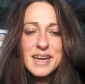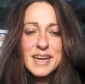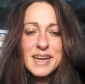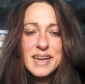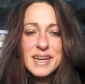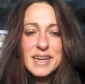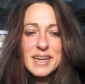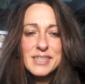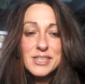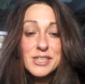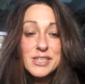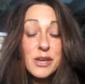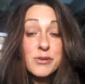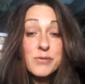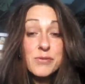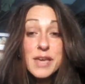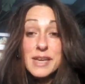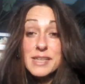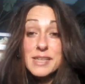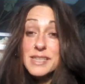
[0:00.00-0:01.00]

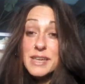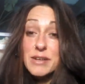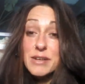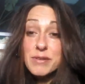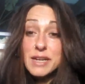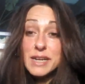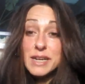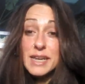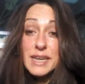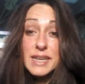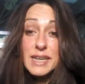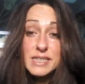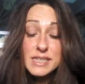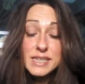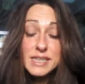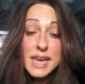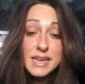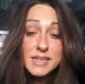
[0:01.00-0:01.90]
So that's it really, is